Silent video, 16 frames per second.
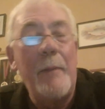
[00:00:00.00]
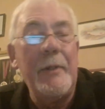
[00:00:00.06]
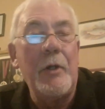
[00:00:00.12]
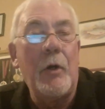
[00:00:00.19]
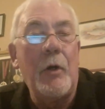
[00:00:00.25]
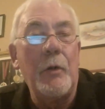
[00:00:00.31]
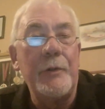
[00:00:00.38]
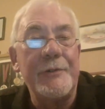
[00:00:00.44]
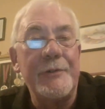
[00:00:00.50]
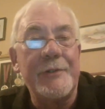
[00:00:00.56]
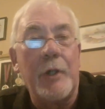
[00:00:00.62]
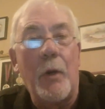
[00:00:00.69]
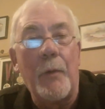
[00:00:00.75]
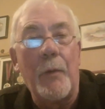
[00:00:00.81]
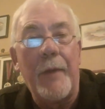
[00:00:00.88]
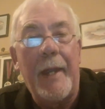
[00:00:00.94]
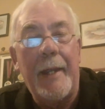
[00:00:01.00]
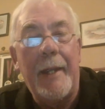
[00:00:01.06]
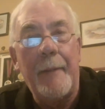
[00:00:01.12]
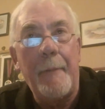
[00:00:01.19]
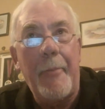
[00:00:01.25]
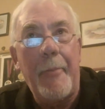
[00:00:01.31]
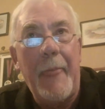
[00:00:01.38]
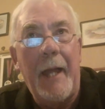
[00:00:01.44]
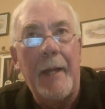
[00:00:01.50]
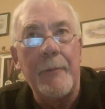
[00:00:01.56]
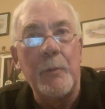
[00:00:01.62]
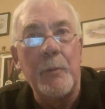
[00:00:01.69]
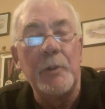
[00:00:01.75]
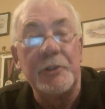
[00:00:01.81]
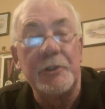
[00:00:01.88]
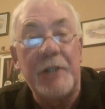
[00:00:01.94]
we all used to go there, the
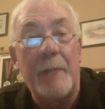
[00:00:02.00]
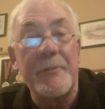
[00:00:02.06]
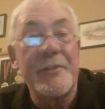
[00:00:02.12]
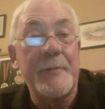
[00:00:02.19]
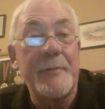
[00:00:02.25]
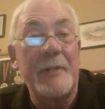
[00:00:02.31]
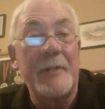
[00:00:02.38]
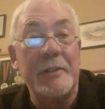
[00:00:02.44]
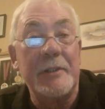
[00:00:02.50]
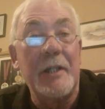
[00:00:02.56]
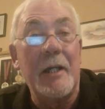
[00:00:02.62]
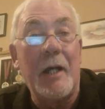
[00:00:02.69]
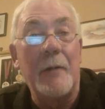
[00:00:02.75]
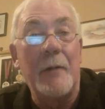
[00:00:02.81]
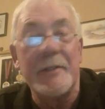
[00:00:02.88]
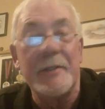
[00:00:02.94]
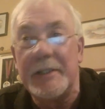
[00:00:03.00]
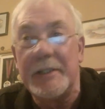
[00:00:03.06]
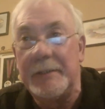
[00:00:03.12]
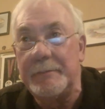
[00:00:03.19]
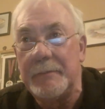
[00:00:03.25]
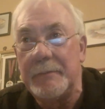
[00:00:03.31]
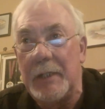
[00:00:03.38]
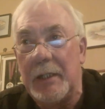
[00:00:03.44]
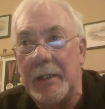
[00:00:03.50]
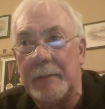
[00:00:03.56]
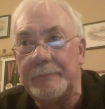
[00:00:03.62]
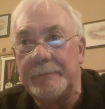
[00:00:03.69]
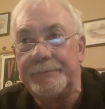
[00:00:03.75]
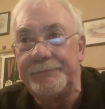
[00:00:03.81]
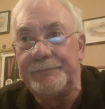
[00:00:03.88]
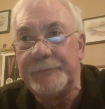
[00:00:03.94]
World Championships, especially our team,
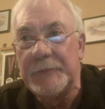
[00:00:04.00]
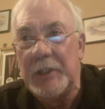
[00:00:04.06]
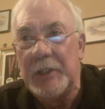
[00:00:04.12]
then